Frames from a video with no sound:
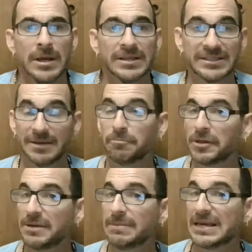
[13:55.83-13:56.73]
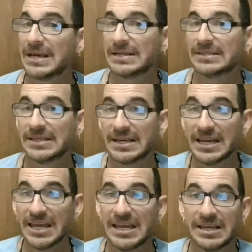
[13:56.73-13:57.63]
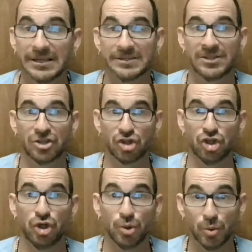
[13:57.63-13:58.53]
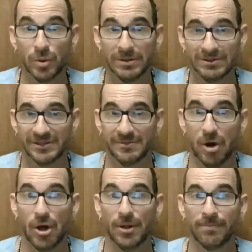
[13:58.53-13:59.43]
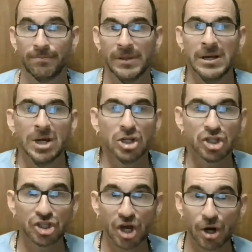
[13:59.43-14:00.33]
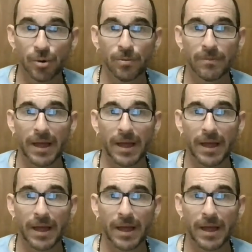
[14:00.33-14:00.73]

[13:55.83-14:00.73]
simply because it is too small. So,